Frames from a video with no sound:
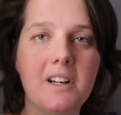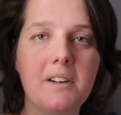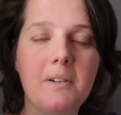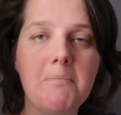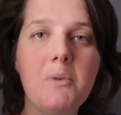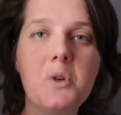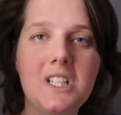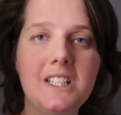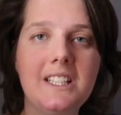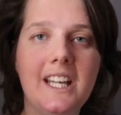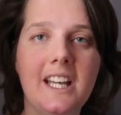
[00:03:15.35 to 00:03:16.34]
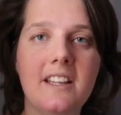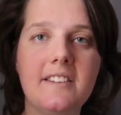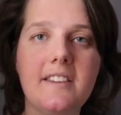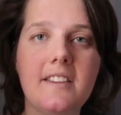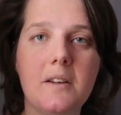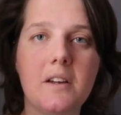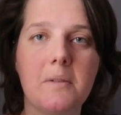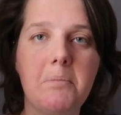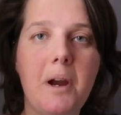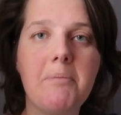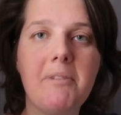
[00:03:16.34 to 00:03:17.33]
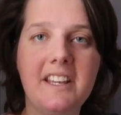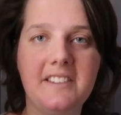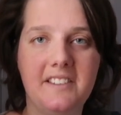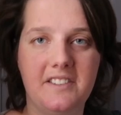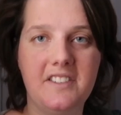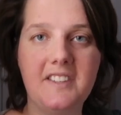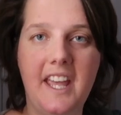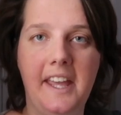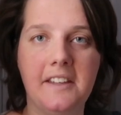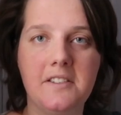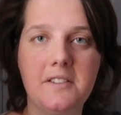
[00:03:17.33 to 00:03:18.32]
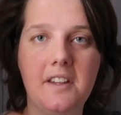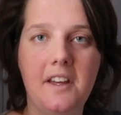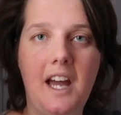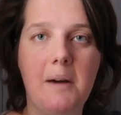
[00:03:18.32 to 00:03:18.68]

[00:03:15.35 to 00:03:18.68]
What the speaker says: and mordanting is the preparation stage that